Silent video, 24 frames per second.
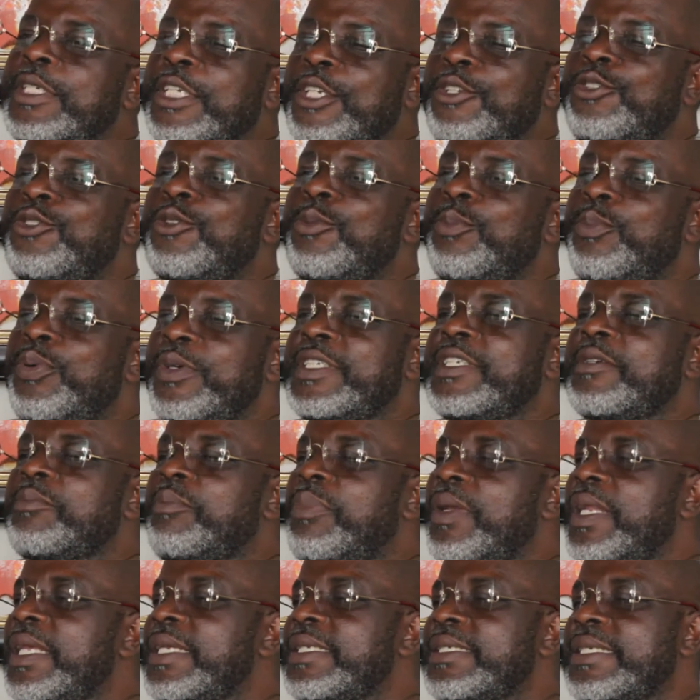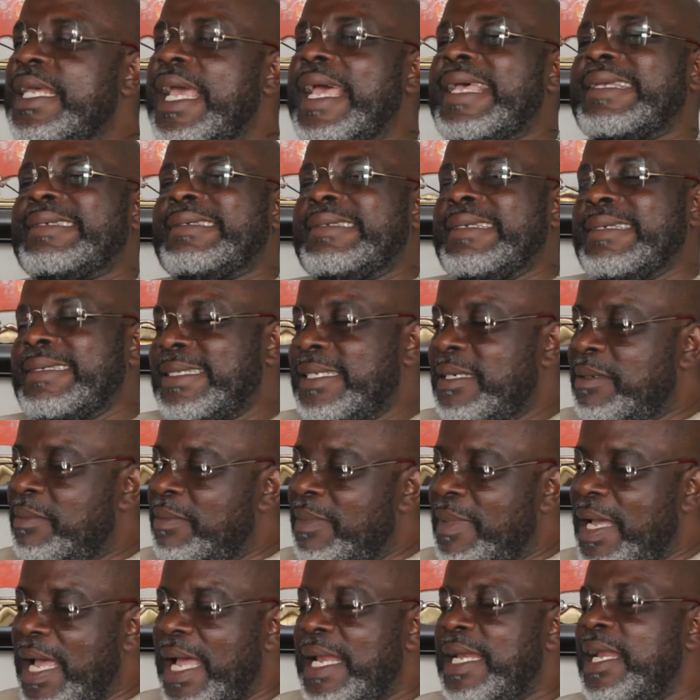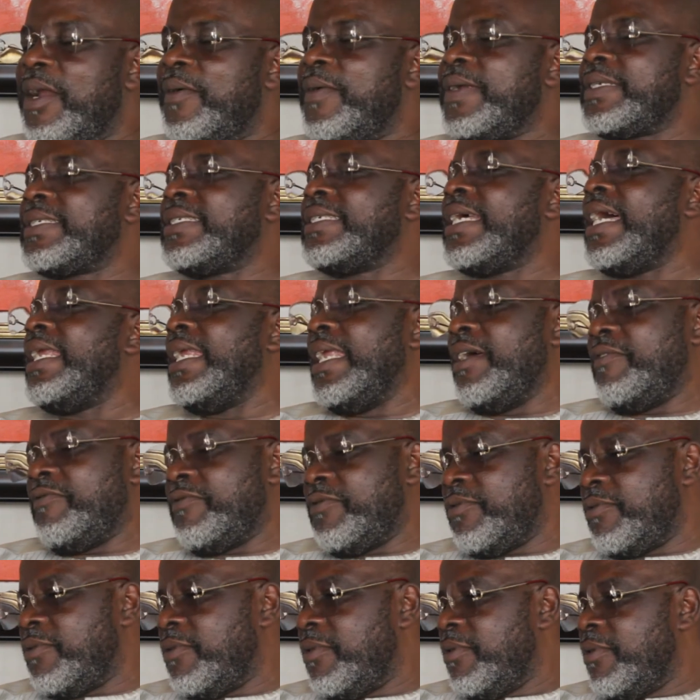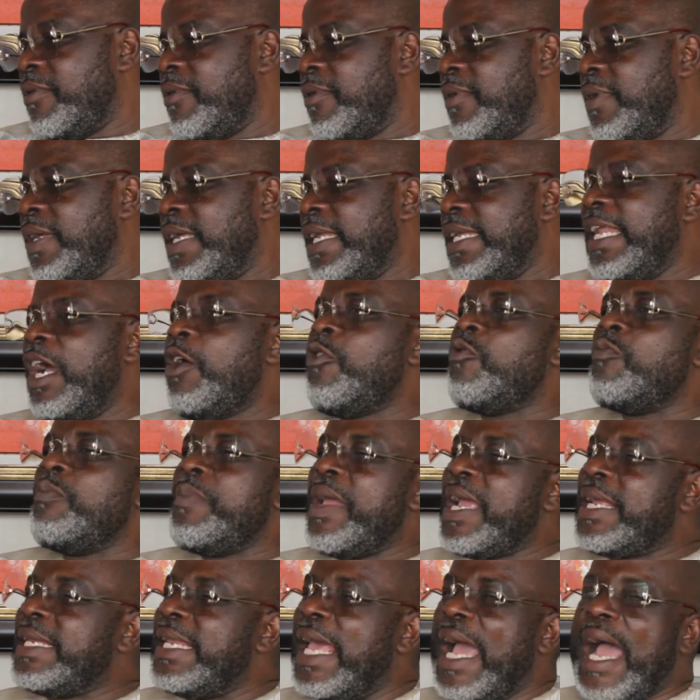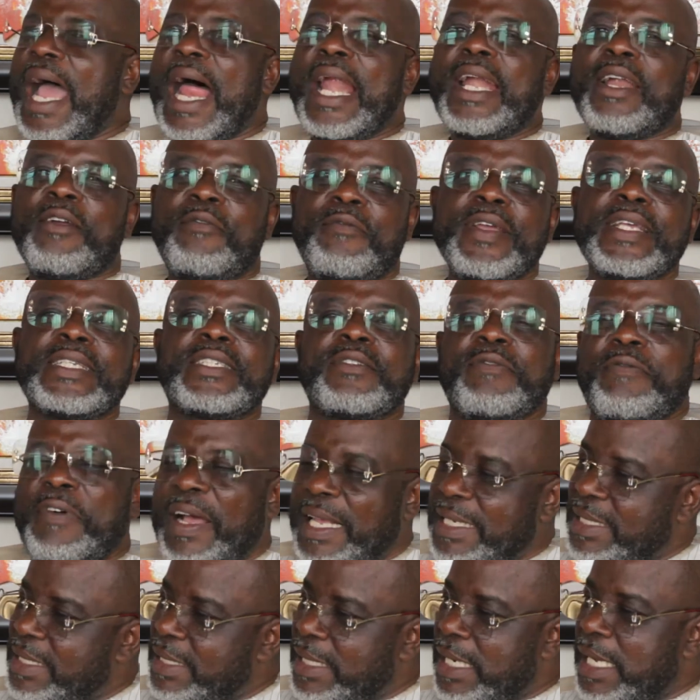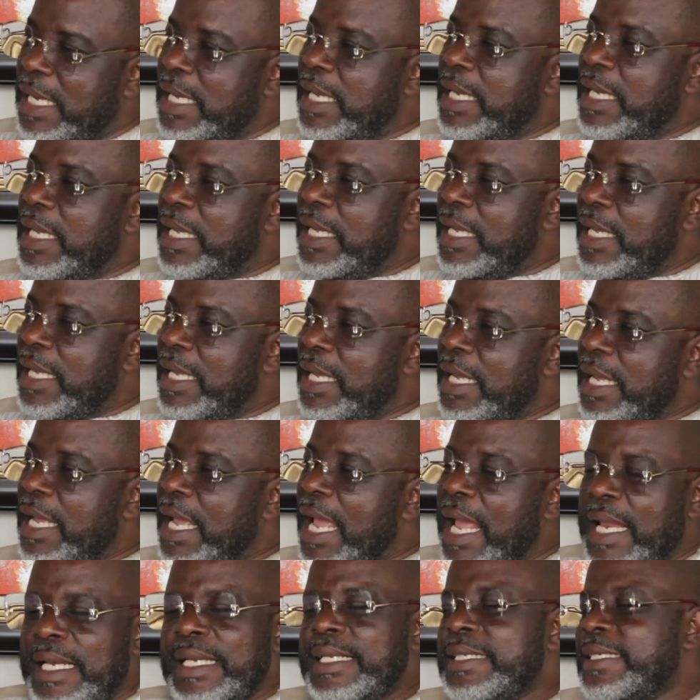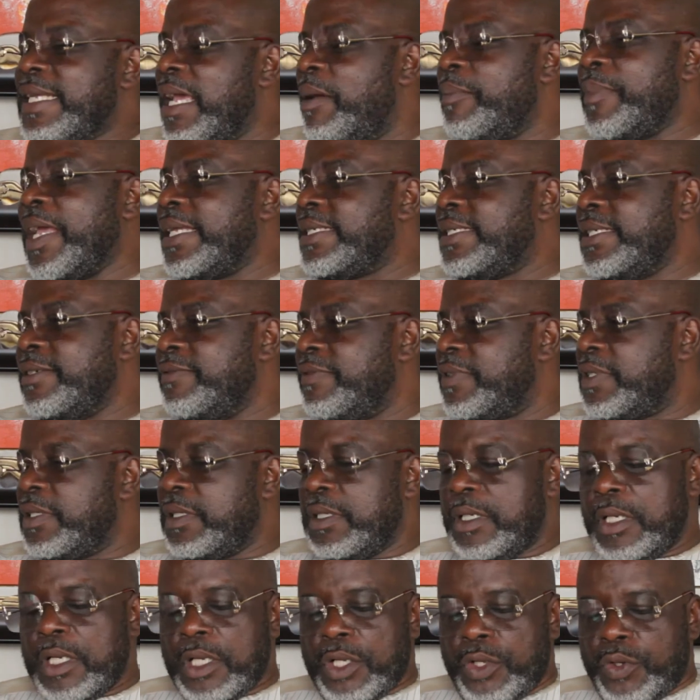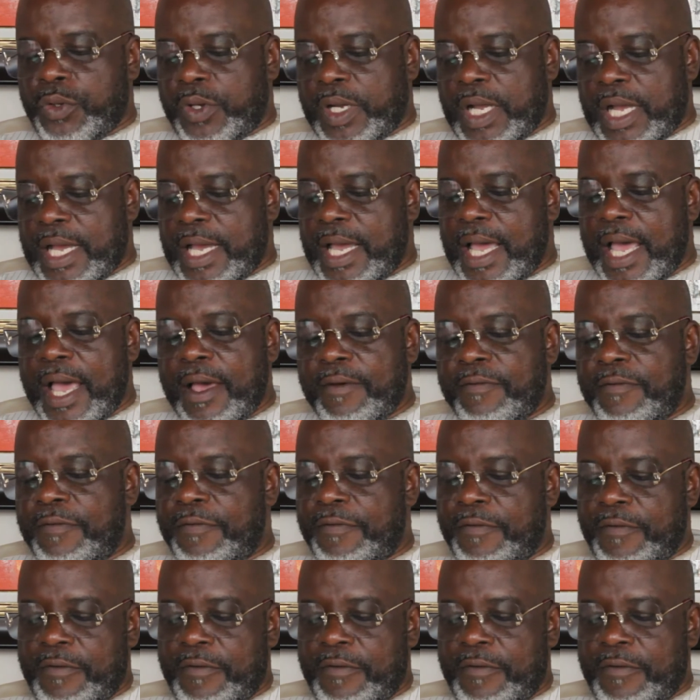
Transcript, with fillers: need to put in place a system at the regional level that will make the RFAs functional. And this can be achieved. You can have